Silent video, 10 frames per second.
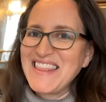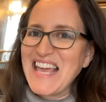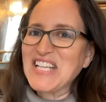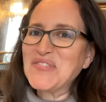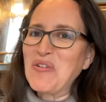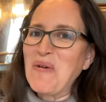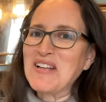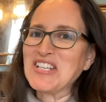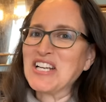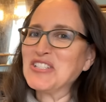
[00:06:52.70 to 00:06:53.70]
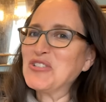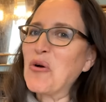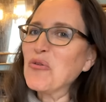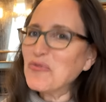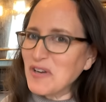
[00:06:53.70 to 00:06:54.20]
Thanks for watching.
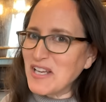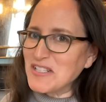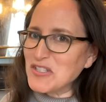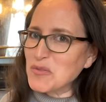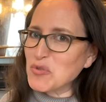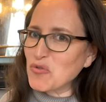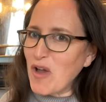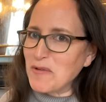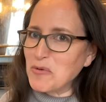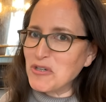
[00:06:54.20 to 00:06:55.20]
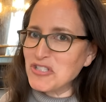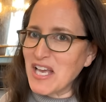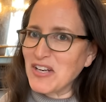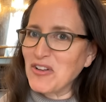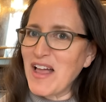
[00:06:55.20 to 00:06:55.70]
Don't forget to subscribe to our
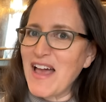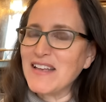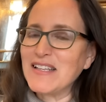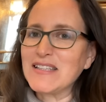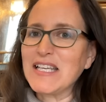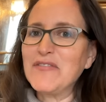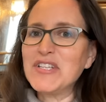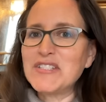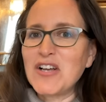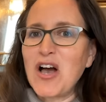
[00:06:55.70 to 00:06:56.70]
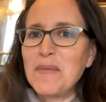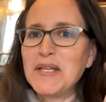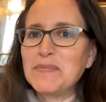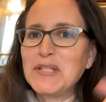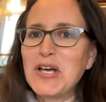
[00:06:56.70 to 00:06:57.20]
channel and leave us a
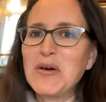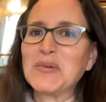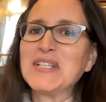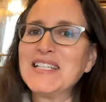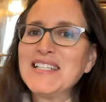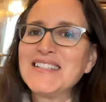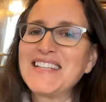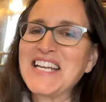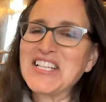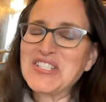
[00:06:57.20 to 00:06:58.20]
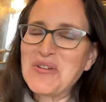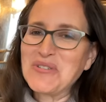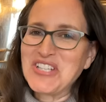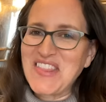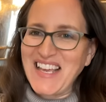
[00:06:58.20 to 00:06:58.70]
comment below letting us know
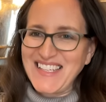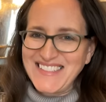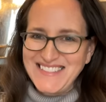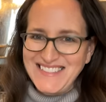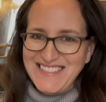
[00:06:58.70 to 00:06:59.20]
what you think.